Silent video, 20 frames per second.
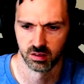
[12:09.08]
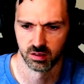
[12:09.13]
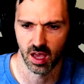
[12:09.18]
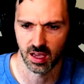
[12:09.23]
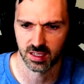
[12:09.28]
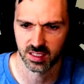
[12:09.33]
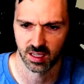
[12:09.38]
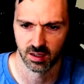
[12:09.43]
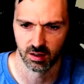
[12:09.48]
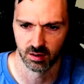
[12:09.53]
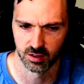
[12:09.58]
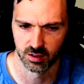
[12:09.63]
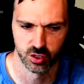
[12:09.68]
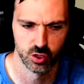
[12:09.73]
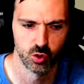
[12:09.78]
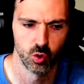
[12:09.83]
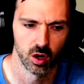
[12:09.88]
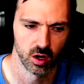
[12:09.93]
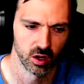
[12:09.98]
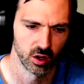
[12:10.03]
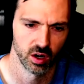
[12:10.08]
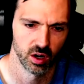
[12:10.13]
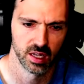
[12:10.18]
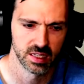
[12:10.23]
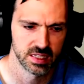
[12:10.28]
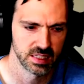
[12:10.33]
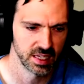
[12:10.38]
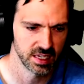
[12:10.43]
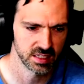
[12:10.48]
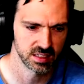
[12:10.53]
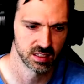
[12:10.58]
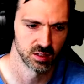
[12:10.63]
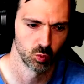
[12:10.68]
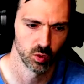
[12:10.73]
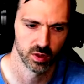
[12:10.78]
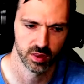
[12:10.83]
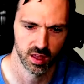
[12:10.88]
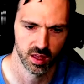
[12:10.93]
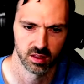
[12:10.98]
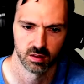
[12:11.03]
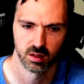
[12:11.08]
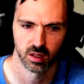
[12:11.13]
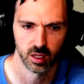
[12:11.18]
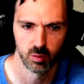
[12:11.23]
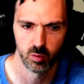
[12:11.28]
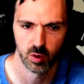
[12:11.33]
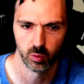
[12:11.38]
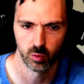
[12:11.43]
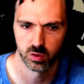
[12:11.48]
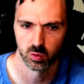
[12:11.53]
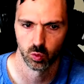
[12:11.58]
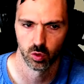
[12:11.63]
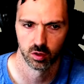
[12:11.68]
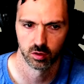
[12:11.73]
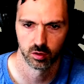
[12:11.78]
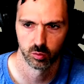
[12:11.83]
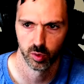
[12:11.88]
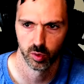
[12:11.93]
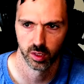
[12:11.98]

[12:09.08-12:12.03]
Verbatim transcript: I say 200 credits less than what they claimed it was worth, but.